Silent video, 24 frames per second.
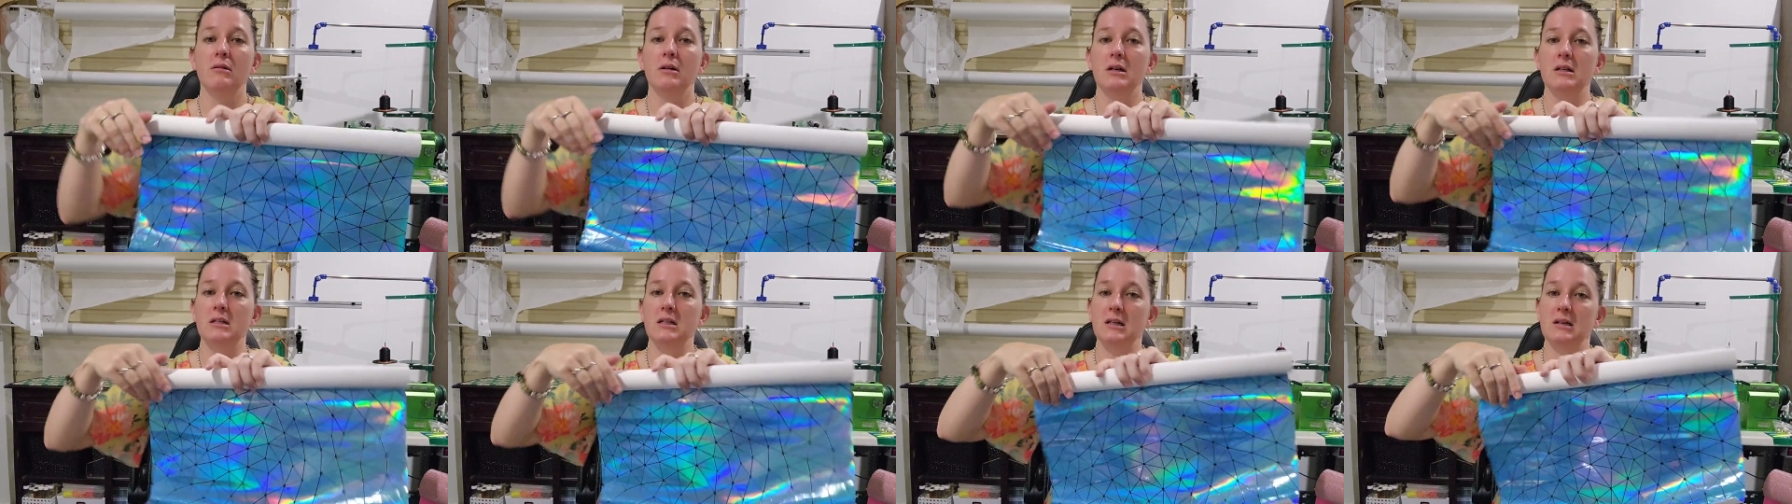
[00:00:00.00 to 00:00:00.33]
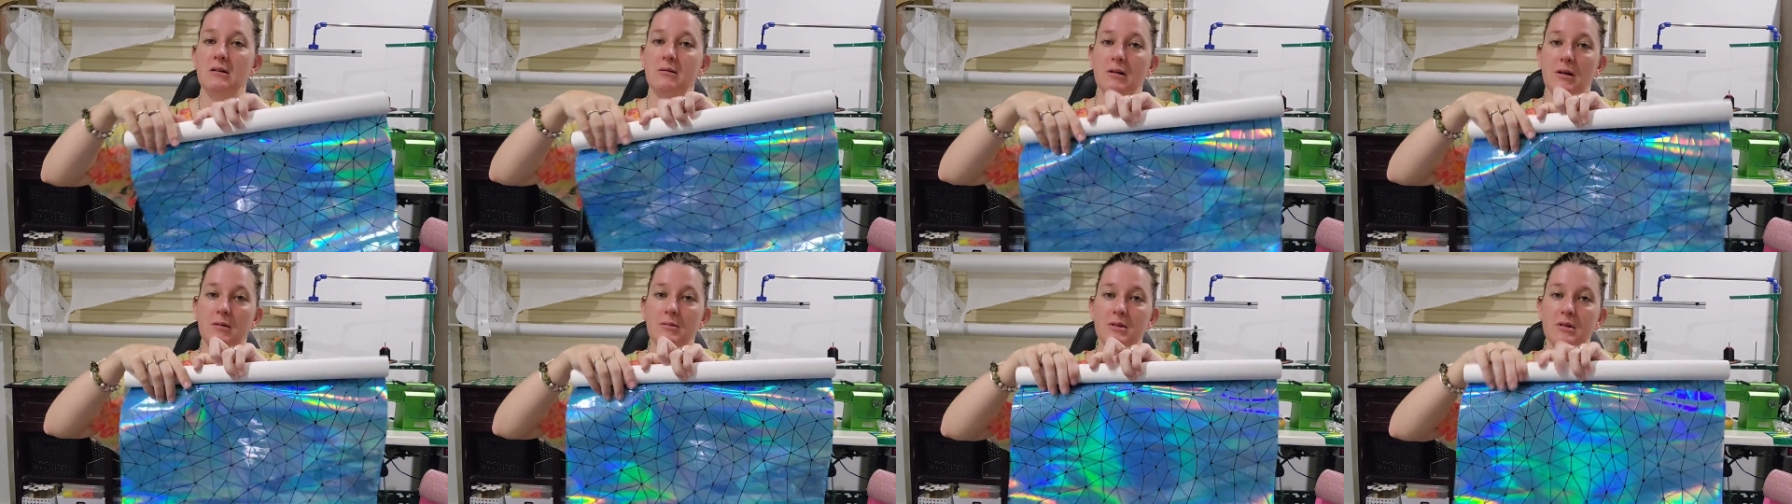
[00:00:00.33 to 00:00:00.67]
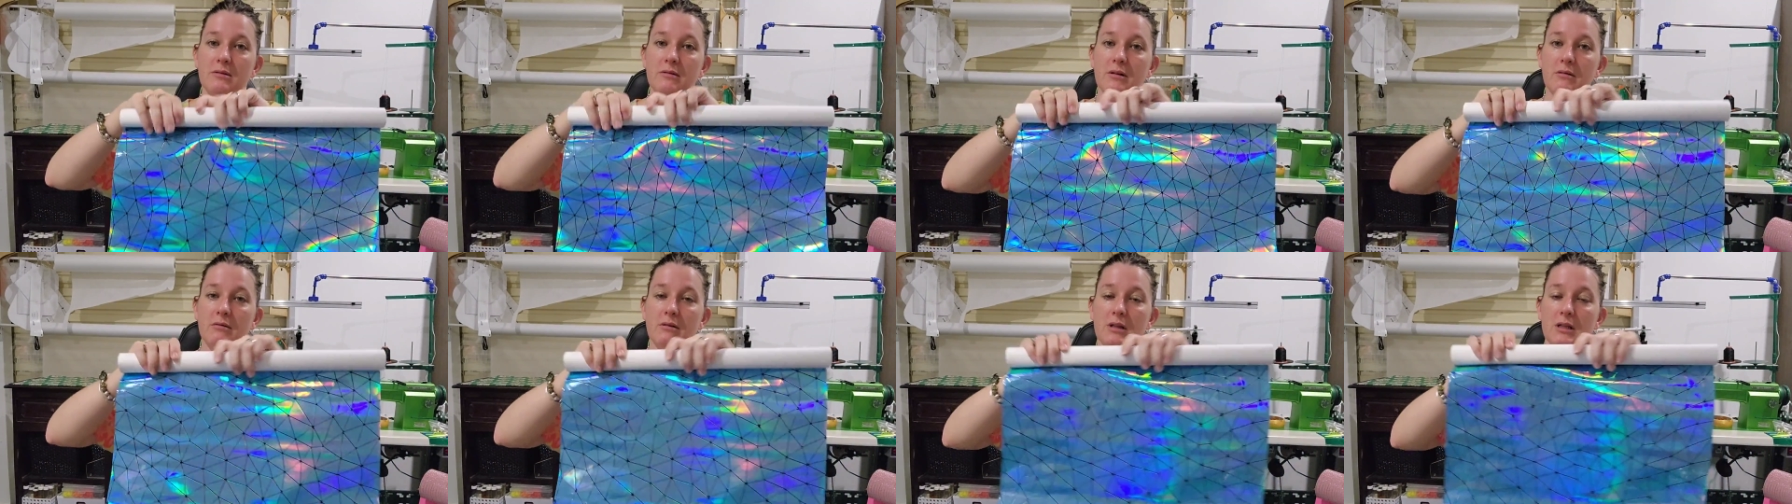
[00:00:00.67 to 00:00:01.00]
idea what I'm
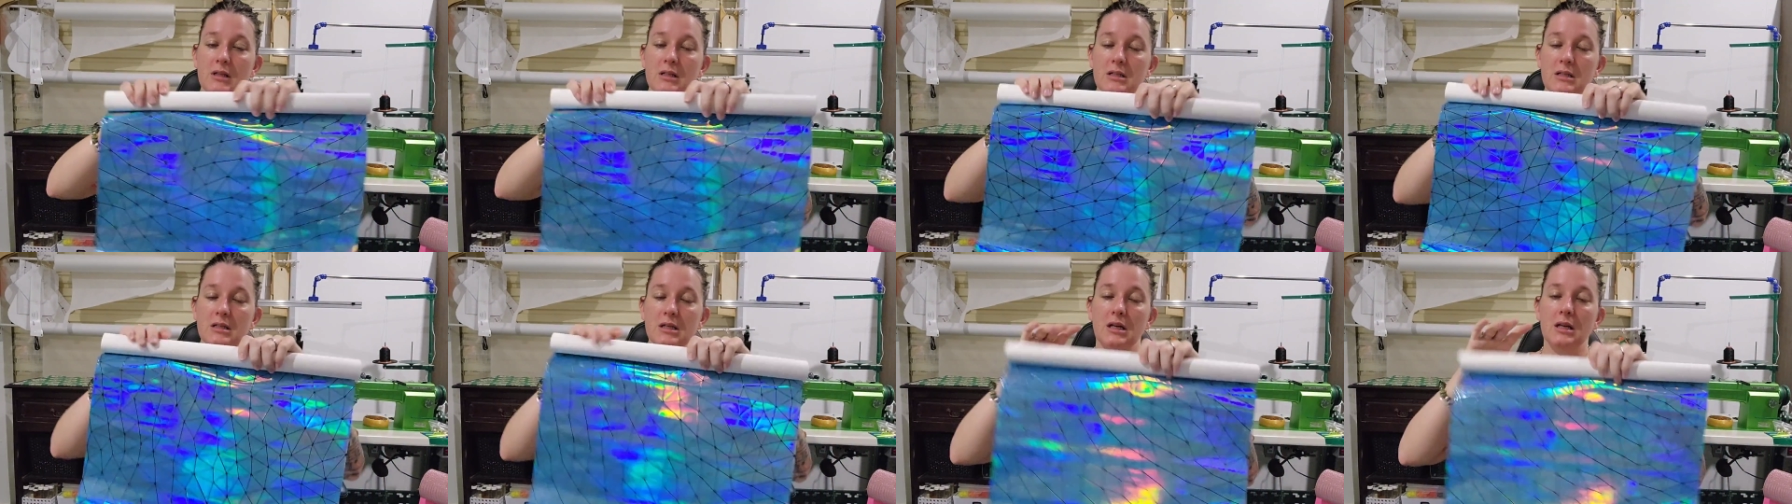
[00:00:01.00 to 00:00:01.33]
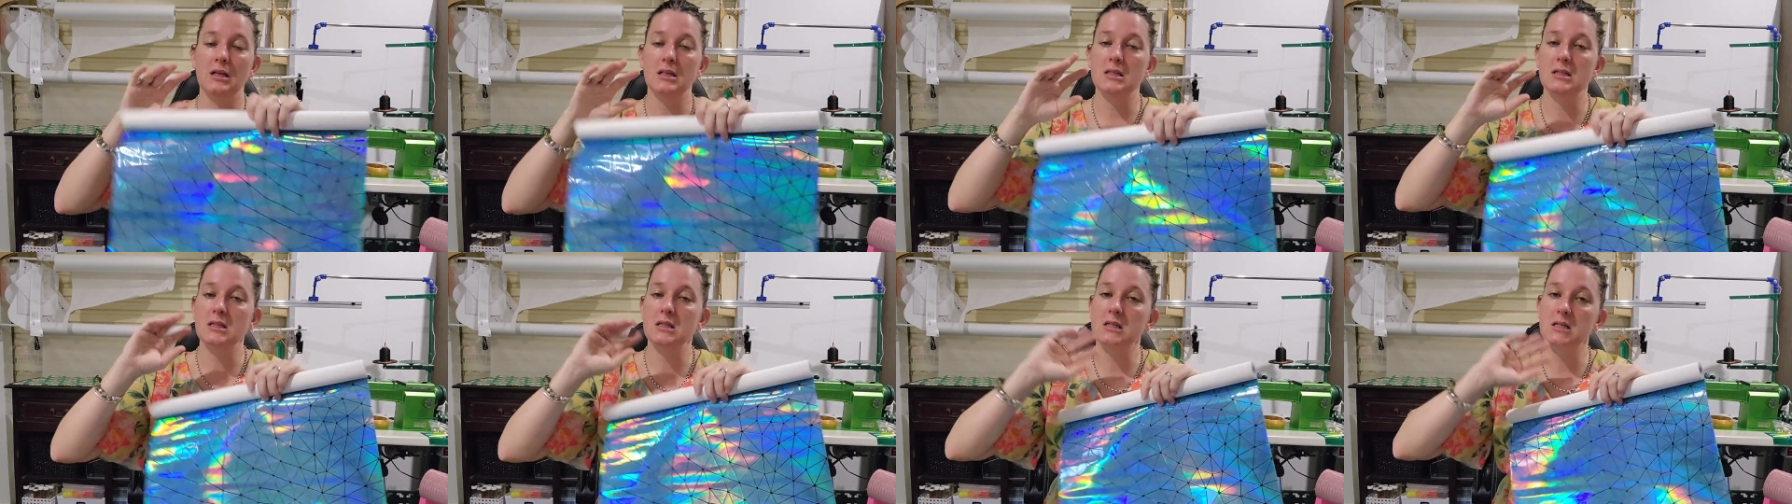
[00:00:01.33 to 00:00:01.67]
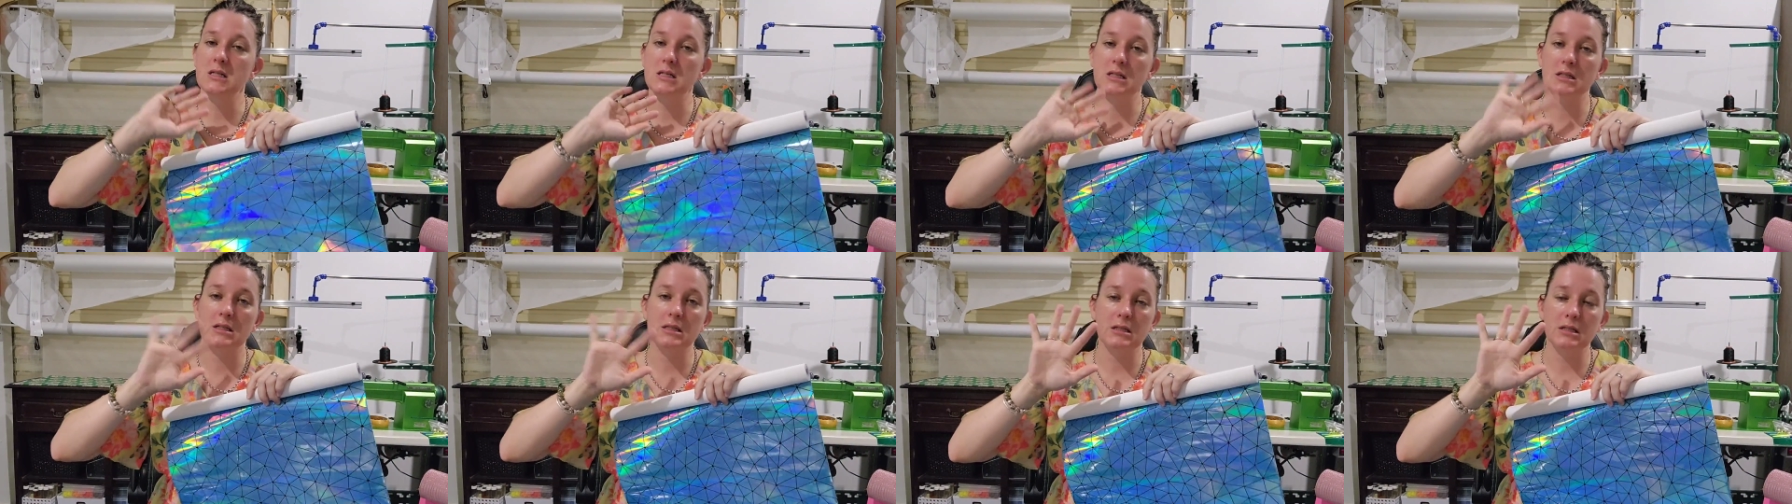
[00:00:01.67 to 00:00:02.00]
doing with this yet. So
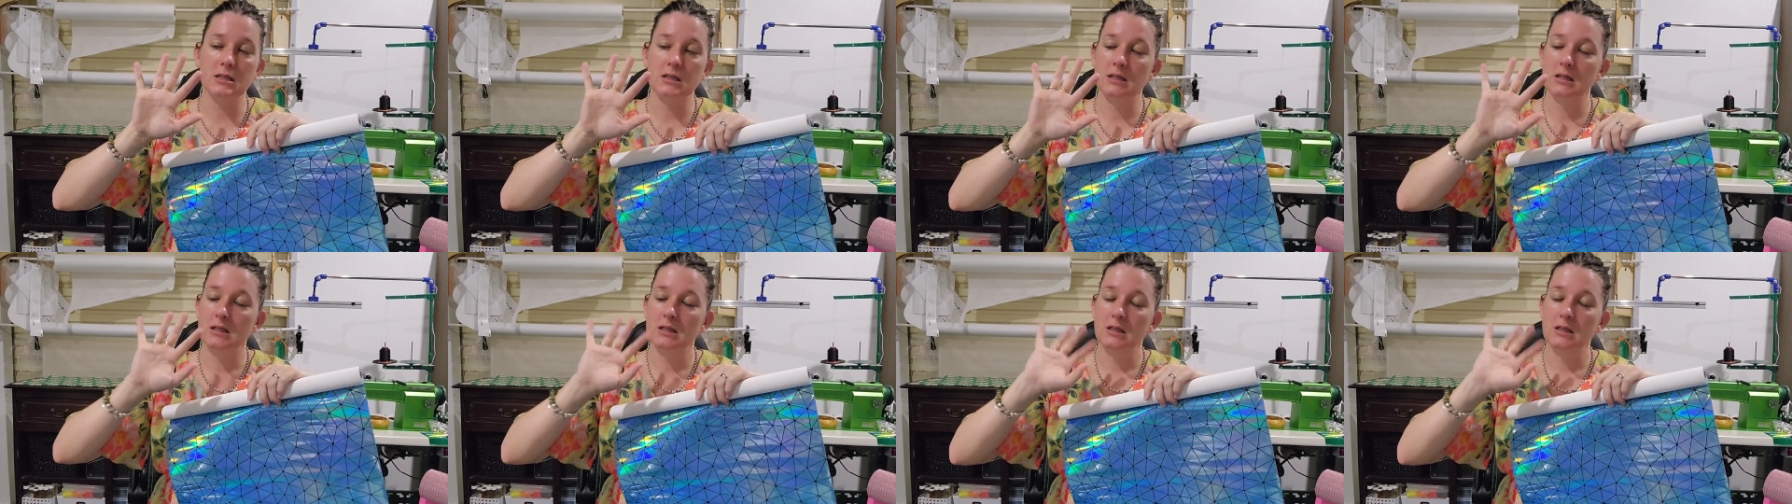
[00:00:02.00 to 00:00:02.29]
just,